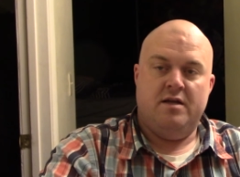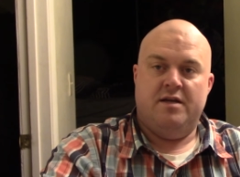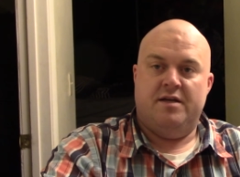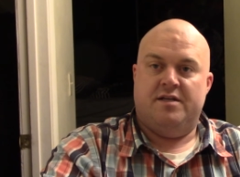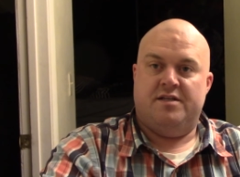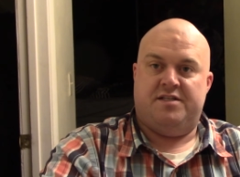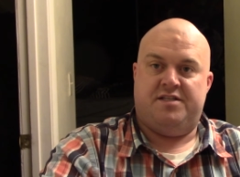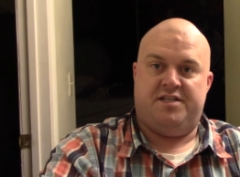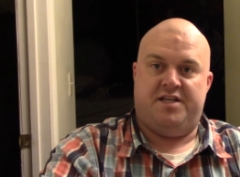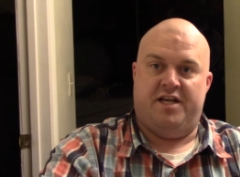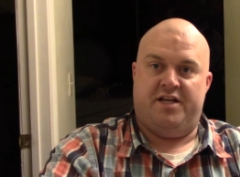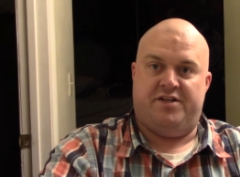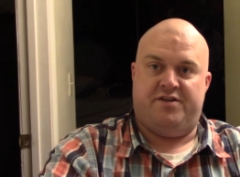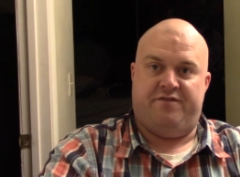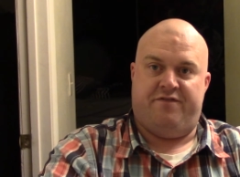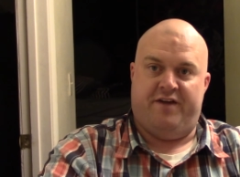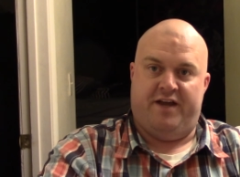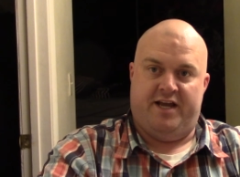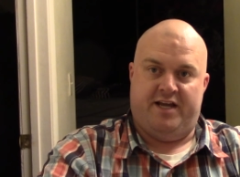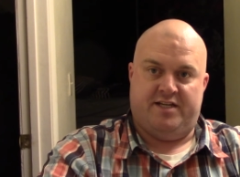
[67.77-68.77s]
Stitch
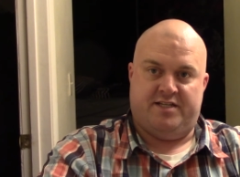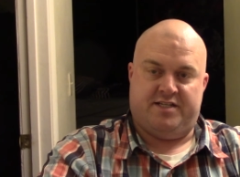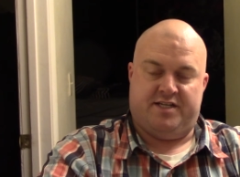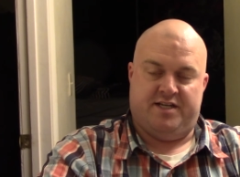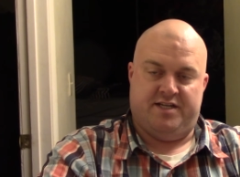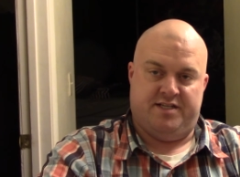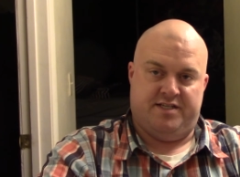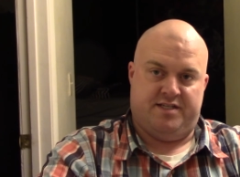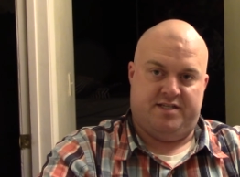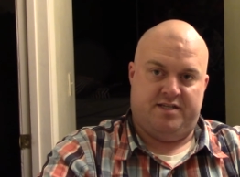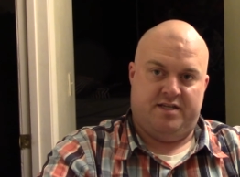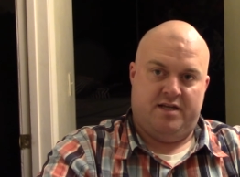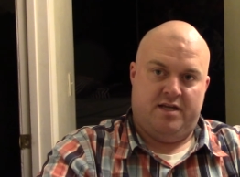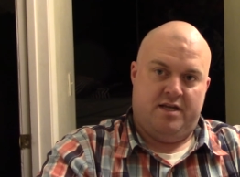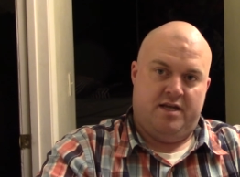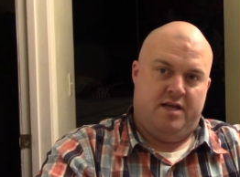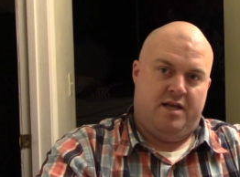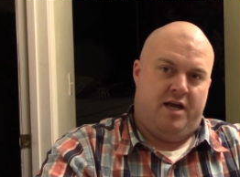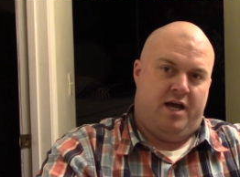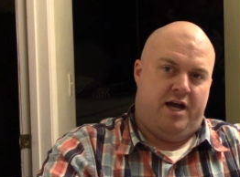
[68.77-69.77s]
face, because
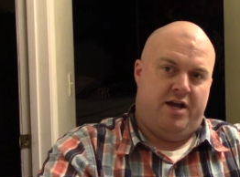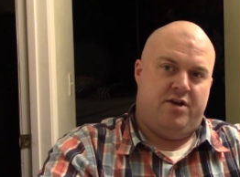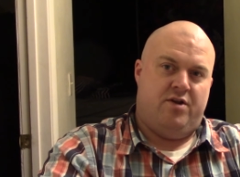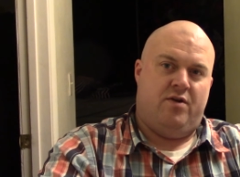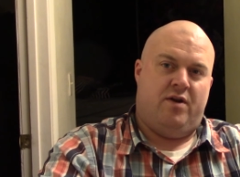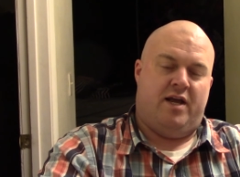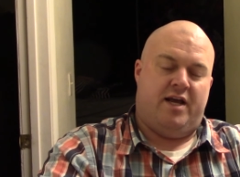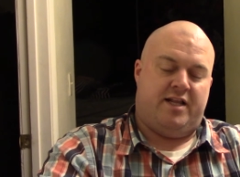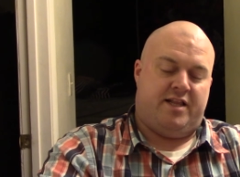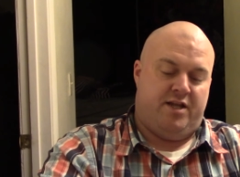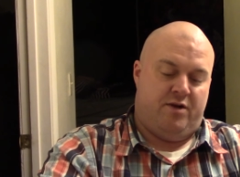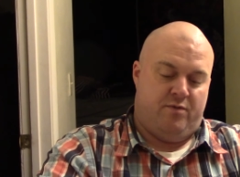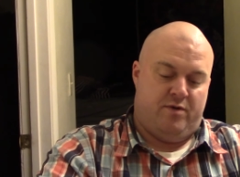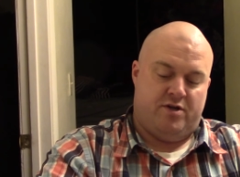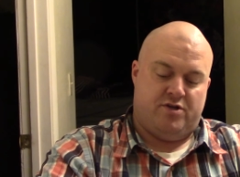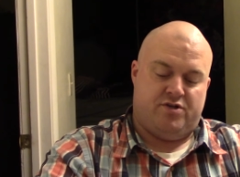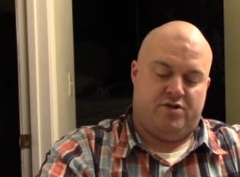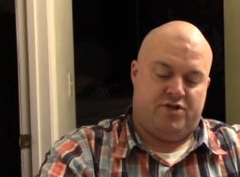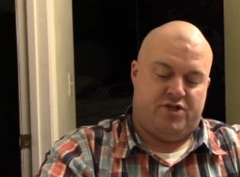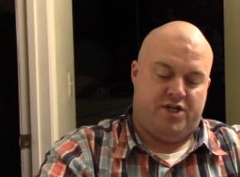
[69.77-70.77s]
I do like the
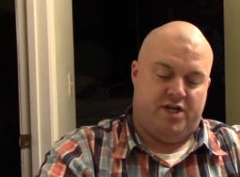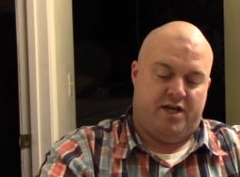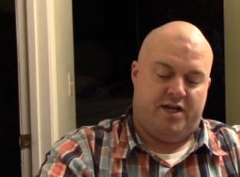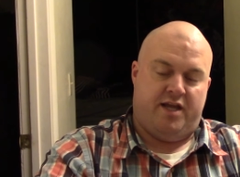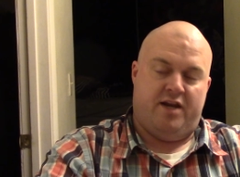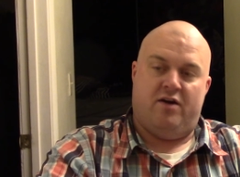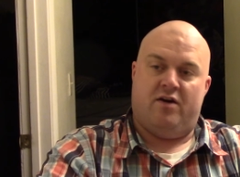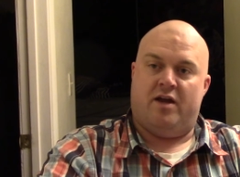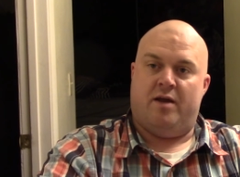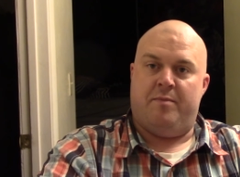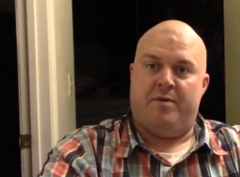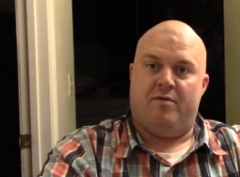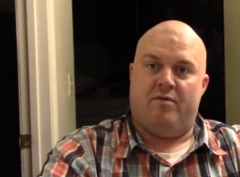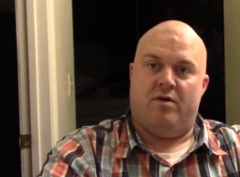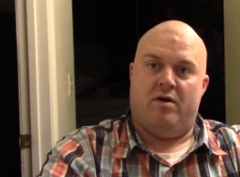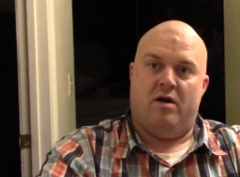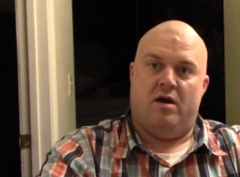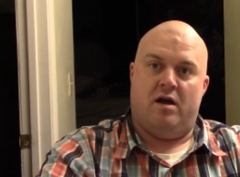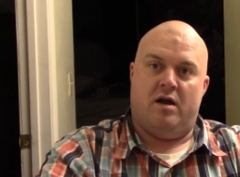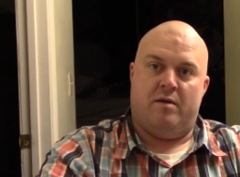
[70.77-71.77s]
original Chucky, don't get me
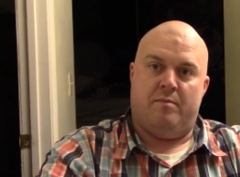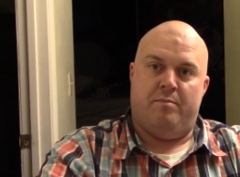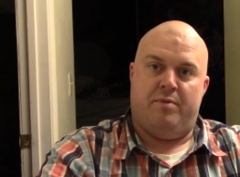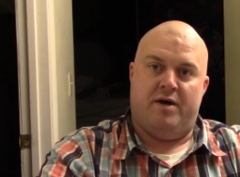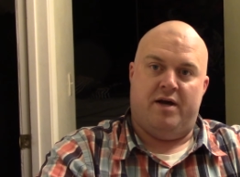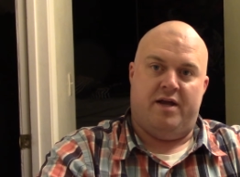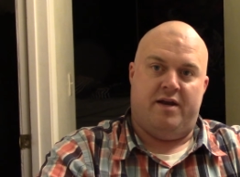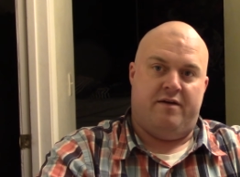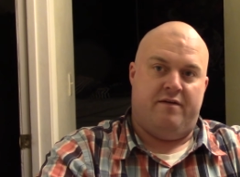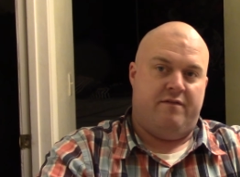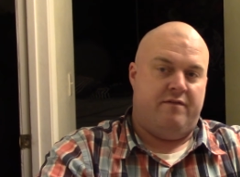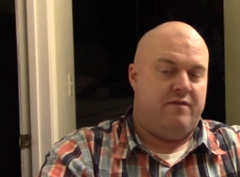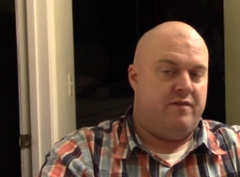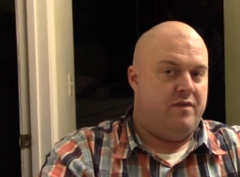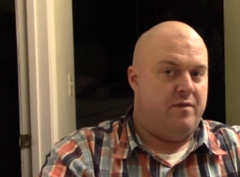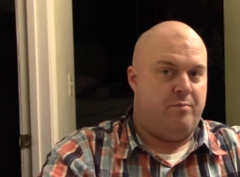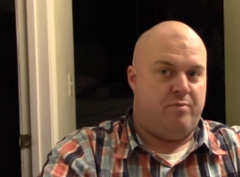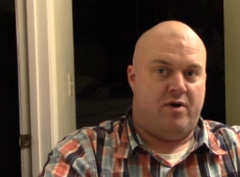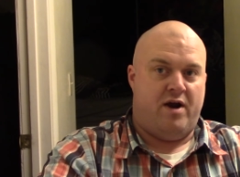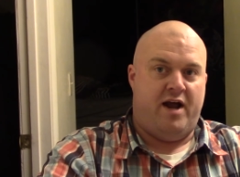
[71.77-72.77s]
wrong, but
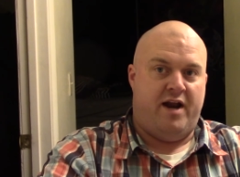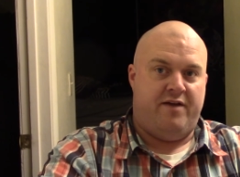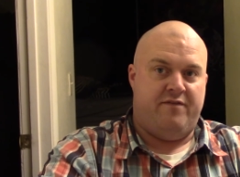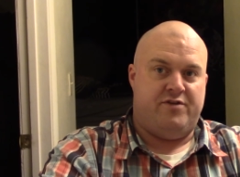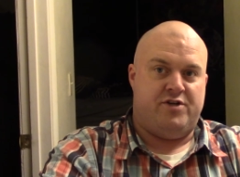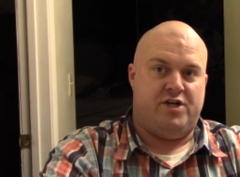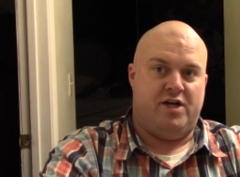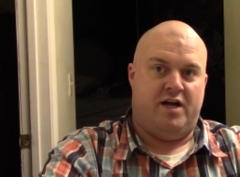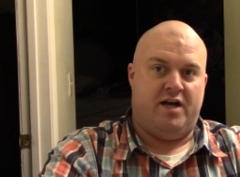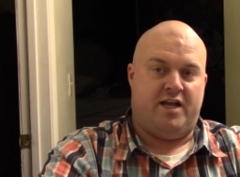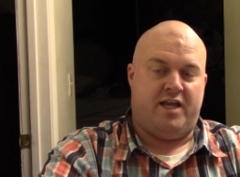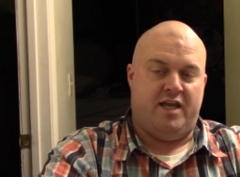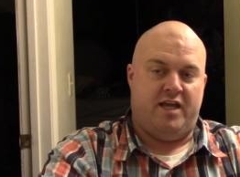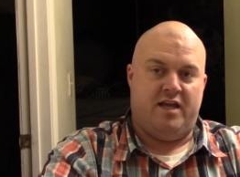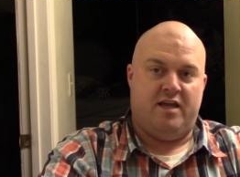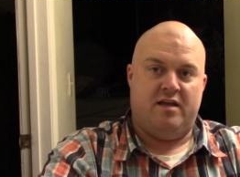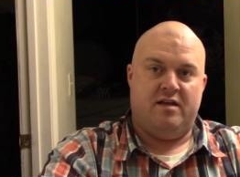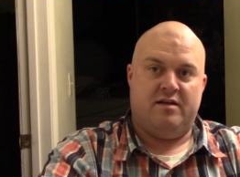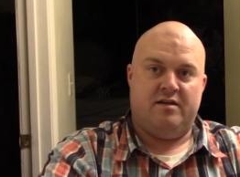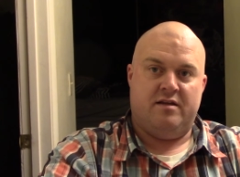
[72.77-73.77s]
the Bride of
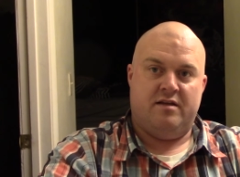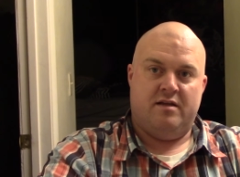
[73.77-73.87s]
Chucky